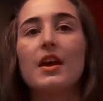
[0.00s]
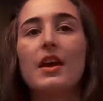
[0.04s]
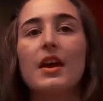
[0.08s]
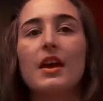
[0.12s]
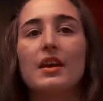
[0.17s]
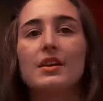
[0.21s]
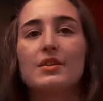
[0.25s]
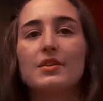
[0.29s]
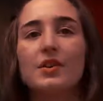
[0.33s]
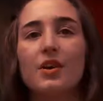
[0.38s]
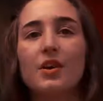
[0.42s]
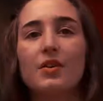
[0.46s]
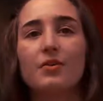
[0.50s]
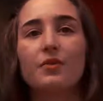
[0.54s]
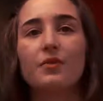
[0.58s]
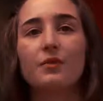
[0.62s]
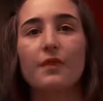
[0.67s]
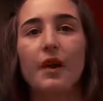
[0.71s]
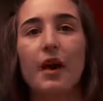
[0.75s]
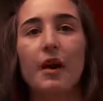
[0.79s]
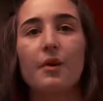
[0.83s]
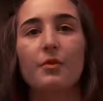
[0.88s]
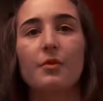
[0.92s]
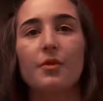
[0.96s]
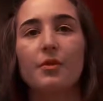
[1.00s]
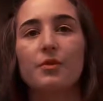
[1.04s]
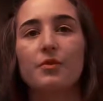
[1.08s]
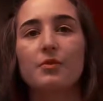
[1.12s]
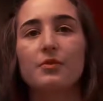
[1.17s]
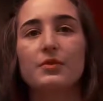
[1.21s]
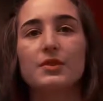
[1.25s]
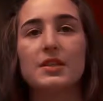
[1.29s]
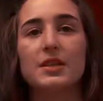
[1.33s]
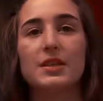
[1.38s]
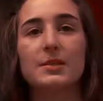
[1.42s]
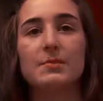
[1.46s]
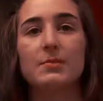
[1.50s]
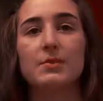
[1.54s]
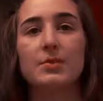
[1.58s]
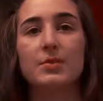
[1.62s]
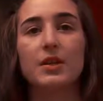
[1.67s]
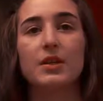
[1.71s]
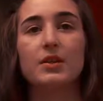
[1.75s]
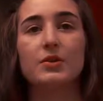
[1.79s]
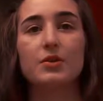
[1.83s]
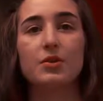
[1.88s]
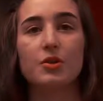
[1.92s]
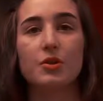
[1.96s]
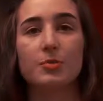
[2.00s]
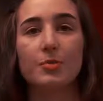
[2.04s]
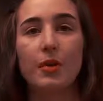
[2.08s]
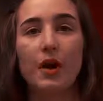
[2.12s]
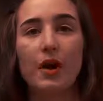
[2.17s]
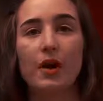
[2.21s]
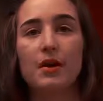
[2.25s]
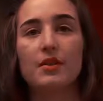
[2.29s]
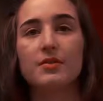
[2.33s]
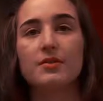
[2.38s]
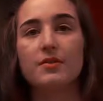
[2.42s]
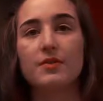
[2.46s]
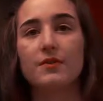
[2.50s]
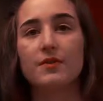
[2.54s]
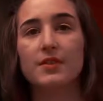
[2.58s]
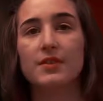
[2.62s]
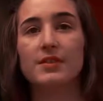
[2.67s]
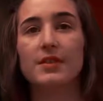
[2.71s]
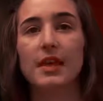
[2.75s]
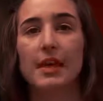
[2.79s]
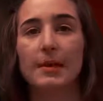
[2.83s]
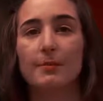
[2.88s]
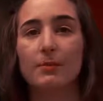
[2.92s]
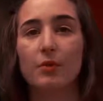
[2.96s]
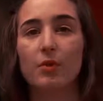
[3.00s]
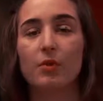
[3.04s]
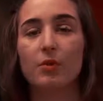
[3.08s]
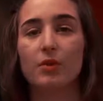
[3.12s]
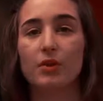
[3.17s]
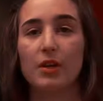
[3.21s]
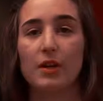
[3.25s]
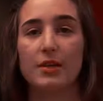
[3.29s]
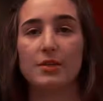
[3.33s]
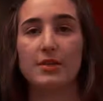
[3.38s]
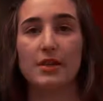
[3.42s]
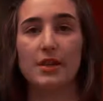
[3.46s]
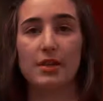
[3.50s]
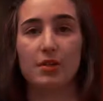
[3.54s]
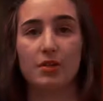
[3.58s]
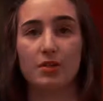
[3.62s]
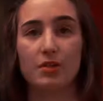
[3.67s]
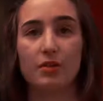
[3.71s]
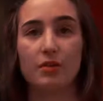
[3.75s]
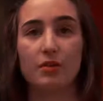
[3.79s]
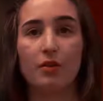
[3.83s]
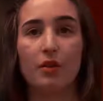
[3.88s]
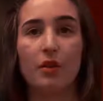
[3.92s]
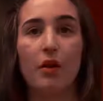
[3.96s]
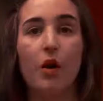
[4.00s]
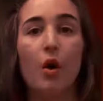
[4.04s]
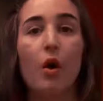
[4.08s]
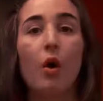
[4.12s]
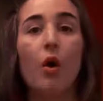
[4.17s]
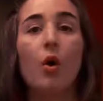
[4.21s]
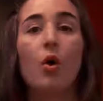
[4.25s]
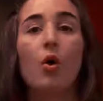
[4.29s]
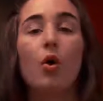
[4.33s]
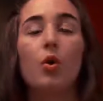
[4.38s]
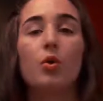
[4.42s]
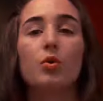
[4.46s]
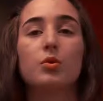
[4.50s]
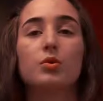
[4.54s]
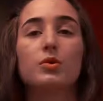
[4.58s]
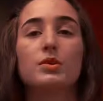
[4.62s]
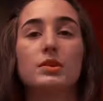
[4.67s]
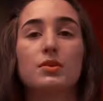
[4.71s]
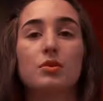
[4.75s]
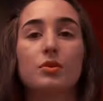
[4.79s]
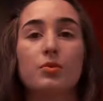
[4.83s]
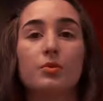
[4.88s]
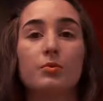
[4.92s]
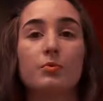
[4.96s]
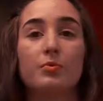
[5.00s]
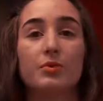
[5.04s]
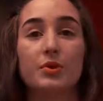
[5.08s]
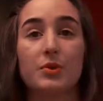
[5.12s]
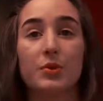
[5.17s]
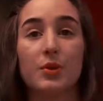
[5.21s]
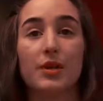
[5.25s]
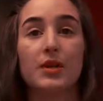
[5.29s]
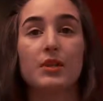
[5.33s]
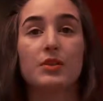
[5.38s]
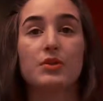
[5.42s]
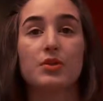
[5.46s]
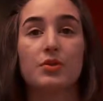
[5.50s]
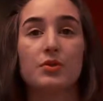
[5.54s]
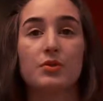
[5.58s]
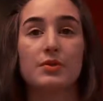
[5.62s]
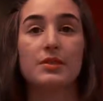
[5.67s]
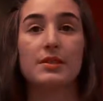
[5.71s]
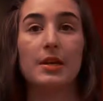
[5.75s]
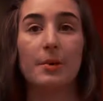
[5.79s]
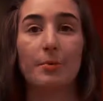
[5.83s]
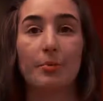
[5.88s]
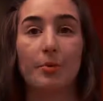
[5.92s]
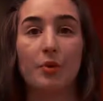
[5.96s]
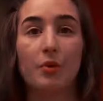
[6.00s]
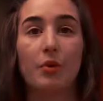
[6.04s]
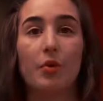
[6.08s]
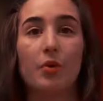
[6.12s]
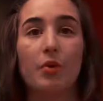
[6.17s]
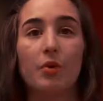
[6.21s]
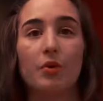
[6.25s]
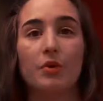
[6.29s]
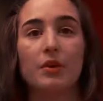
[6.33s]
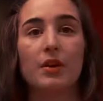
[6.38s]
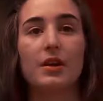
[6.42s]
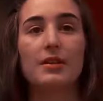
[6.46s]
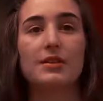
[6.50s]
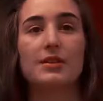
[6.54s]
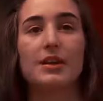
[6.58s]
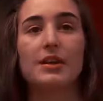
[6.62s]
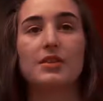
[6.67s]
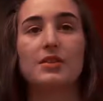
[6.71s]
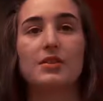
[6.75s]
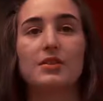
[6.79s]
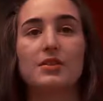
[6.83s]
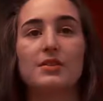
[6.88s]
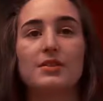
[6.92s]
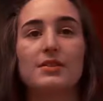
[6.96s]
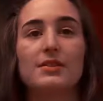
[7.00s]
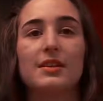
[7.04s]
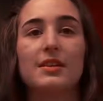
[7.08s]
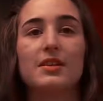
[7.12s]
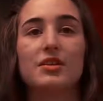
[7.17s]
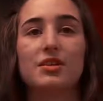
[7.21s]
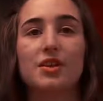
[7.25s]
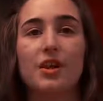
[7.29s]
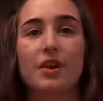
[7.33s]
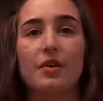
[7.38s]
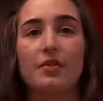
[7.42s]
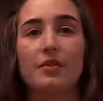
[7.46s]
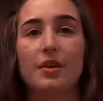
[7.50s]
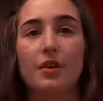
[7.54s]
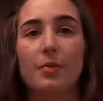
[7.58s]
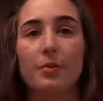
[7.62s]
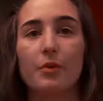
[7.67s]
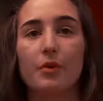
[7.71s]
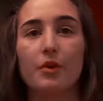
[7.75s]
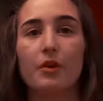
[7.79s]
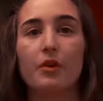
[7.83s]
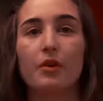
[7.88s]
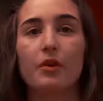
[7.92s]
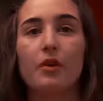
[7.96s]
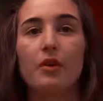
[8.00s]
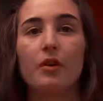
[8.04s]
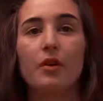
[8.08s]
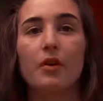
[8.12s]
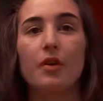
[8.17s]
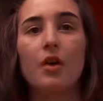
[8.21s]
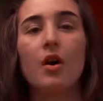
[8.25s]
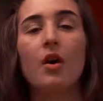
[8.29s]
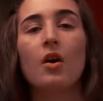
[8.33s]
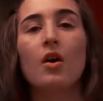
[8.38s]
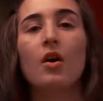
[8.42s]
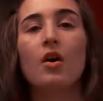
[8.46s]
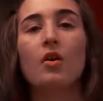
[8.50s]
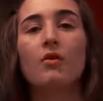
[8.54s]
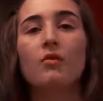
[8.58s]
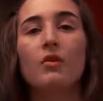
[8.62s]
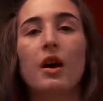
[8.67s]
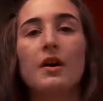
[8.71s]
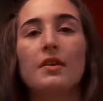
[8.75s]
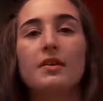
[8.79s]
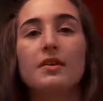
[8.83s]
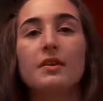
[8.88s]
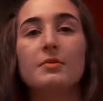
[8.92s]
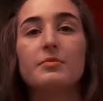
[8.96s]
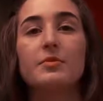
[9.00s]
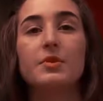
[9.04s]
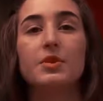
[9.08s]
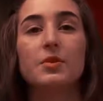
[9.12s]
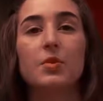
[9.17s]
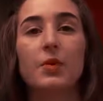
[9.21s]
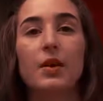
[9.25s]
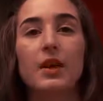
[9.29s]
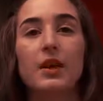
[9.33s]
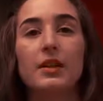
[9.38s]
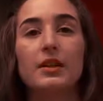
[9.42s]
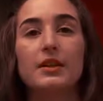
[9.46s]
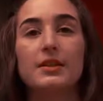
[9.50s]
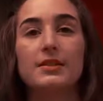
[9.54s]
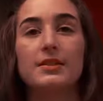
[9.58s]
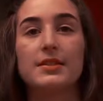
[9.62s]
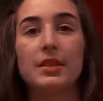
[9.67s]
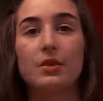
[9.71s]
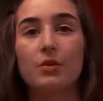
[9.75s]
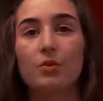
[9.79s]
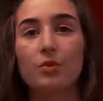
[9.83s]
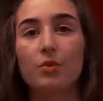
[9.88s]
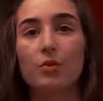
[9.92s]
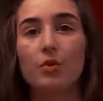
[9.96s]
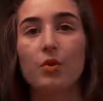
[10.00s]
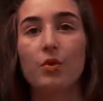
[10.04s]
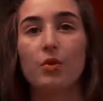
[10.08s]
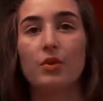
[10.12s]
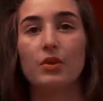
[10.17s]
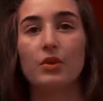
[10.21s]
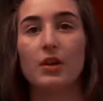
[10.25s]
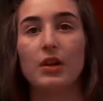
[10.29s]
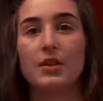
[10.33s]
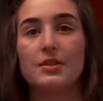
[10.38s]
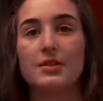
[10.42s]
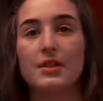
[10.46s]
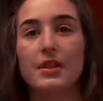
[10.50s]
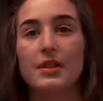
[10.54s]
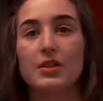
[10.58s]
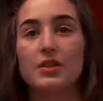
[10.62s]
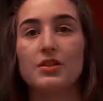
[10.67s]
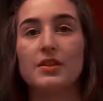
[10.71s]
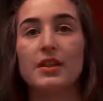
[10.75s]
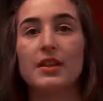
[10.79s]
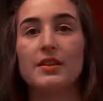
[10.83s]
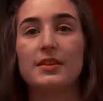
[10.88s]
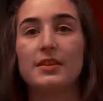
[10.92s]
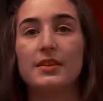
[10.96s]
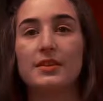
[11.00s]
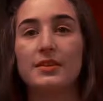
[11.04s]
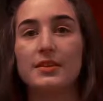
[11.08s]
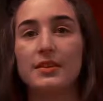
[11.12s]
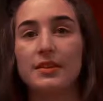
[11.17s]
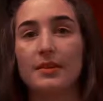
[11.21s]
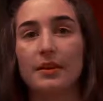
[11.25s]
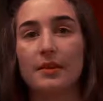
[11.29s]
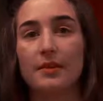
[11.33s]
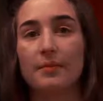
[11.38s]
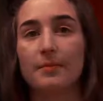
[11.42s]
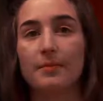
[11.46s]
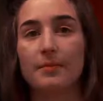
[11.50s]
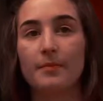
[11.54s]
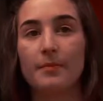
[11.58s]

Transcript: Internal firewall sits between two parts of the same organization, or between two separate organizations that share a network, rather than between a single organization and the internet.